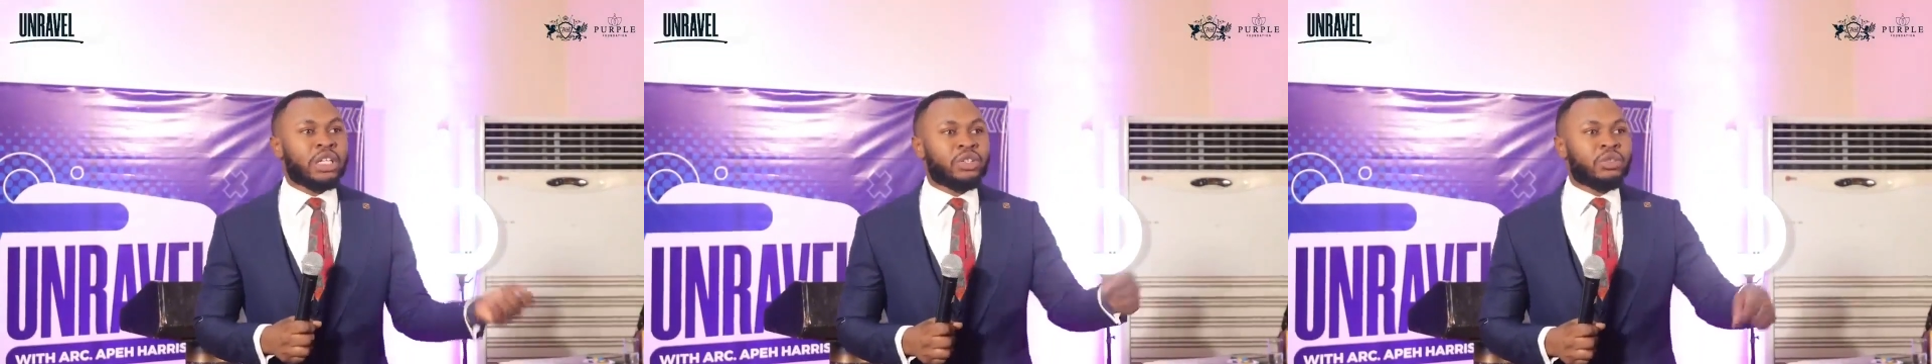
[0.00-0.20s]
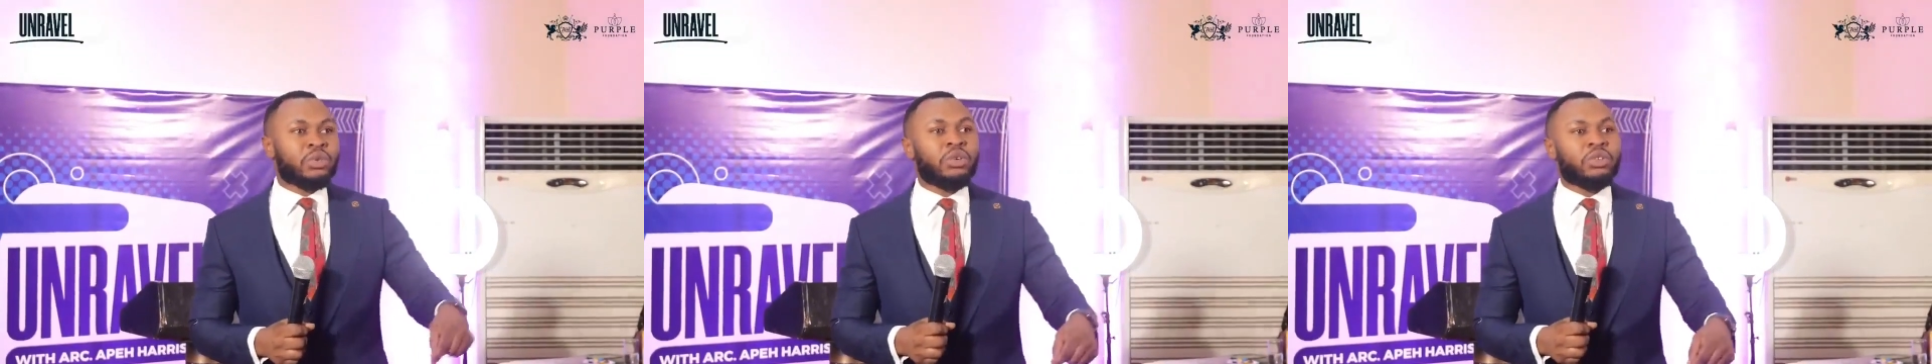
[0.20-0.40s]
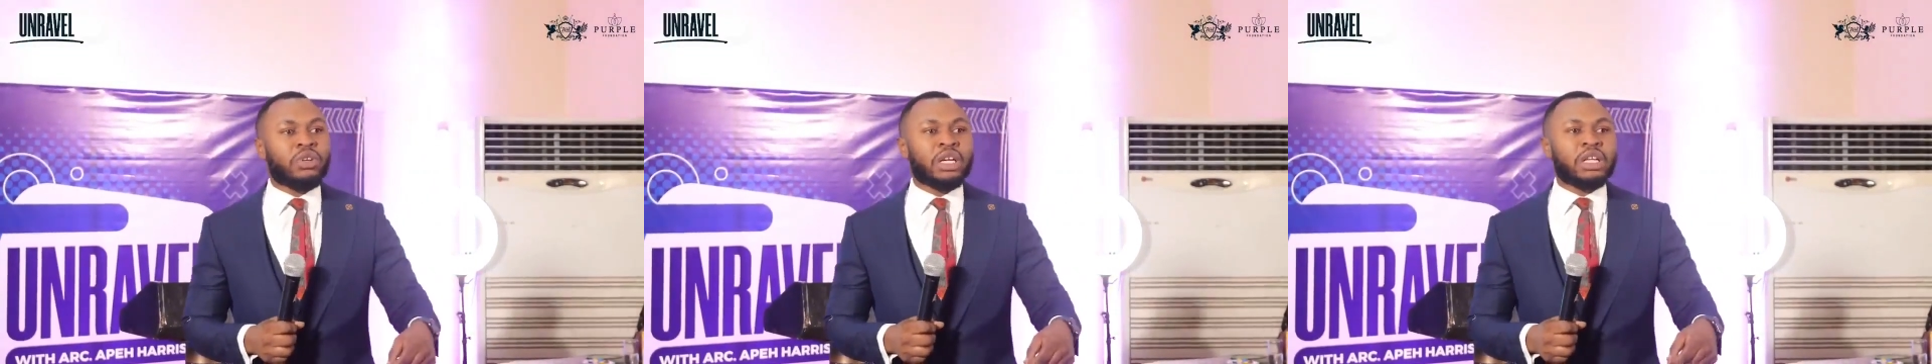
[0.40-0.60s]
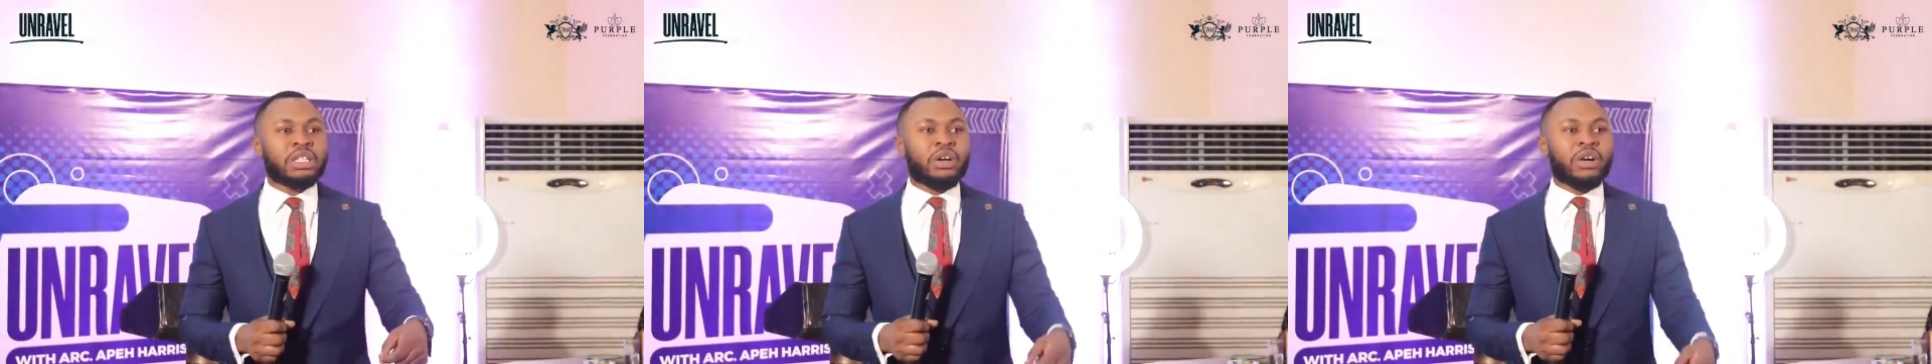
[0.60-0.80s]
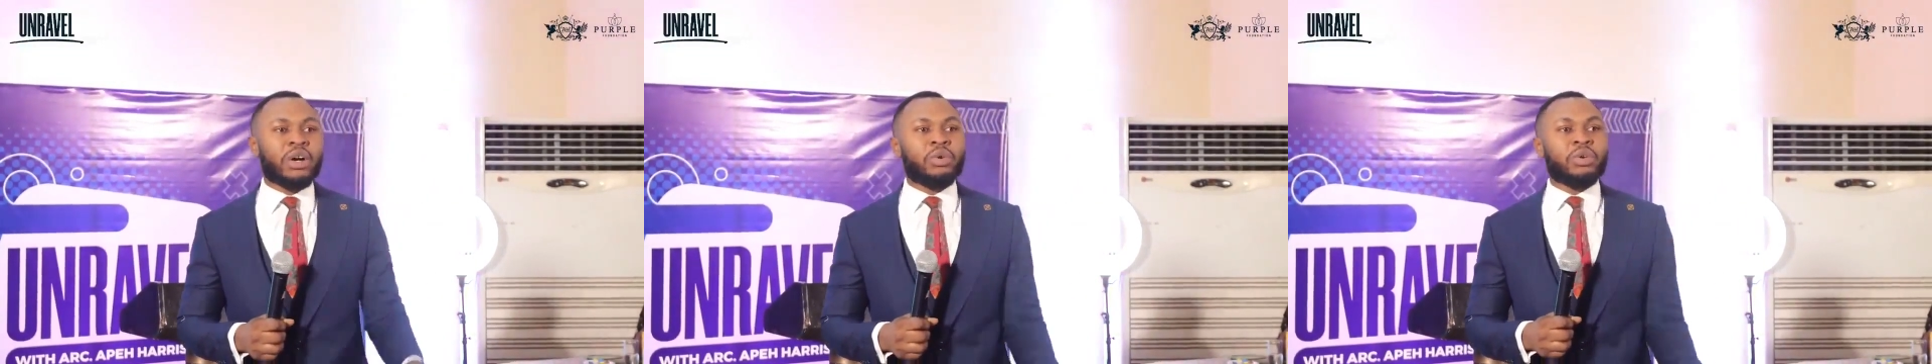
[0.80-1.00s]
The 200
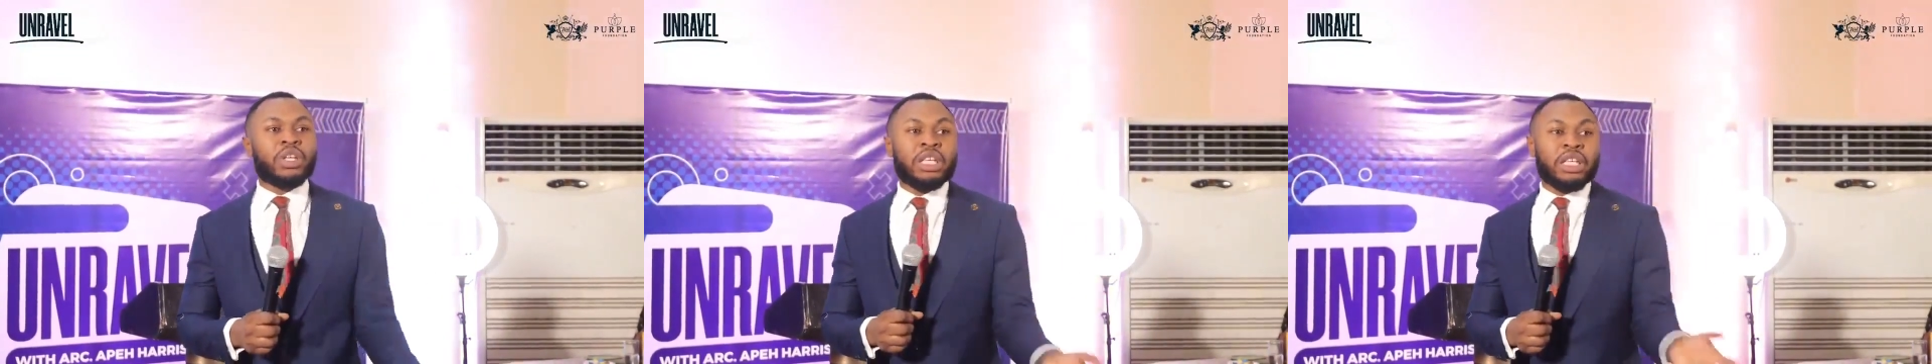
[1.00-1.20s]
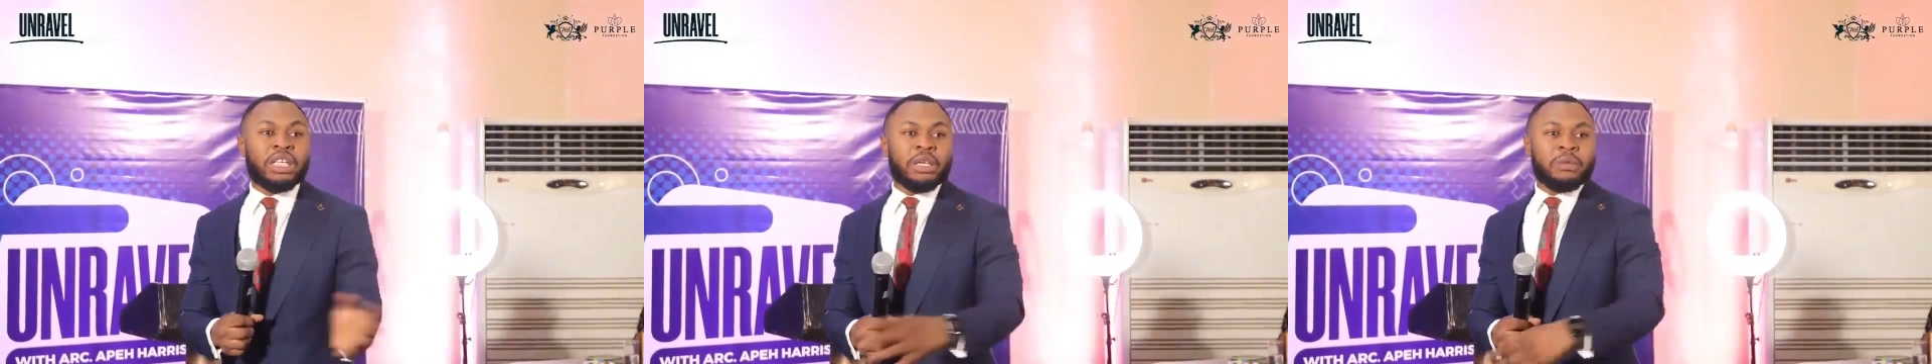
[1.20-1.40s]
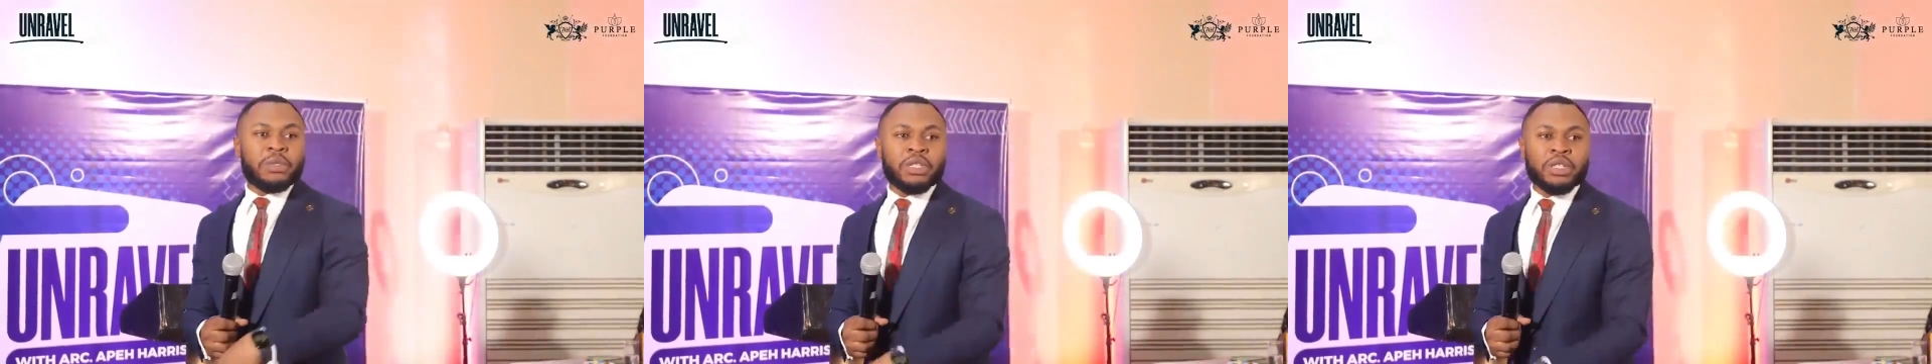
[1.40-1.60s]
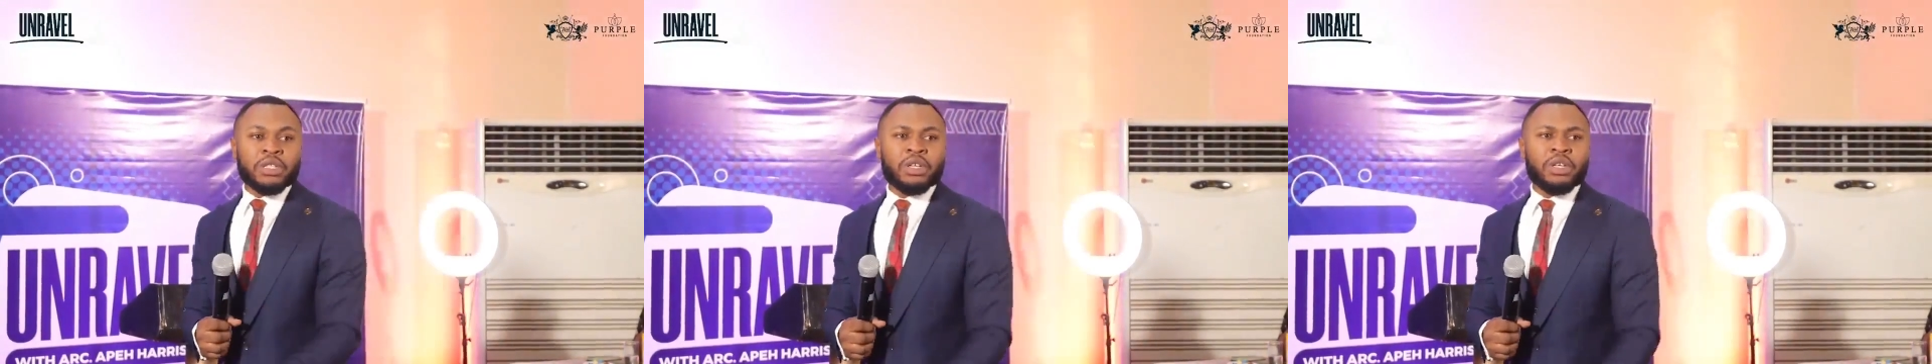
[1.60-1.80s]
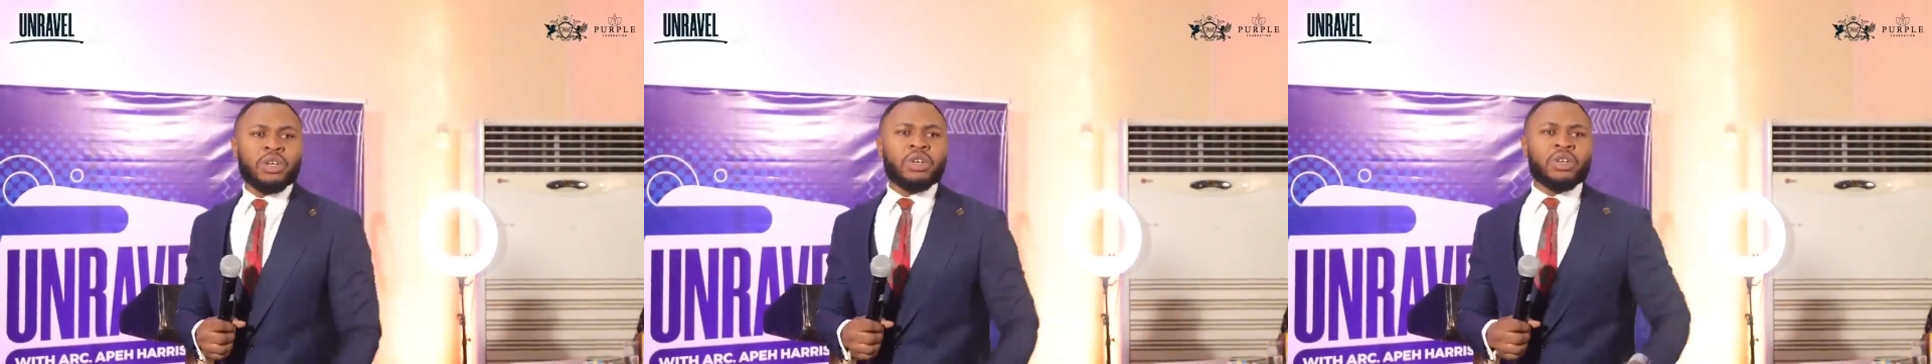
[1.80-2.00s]
is our own. He keeps it.